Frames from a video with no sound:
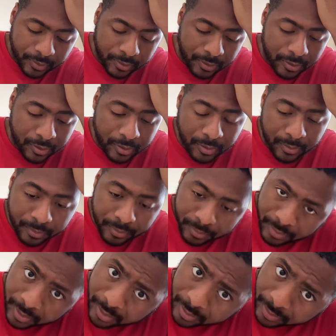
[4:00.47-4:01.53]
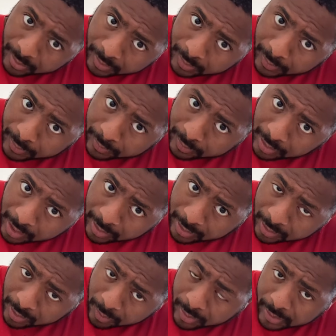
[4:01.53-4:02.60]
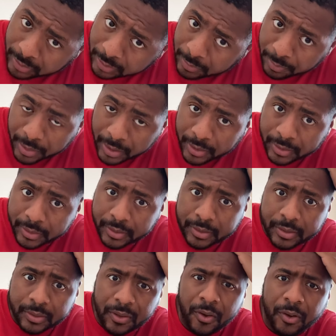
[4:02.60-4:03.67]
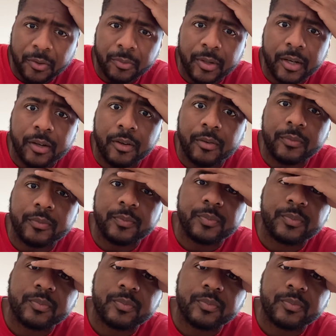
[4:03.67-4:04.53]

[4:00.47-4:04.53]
Um, I think Jokic is the best all around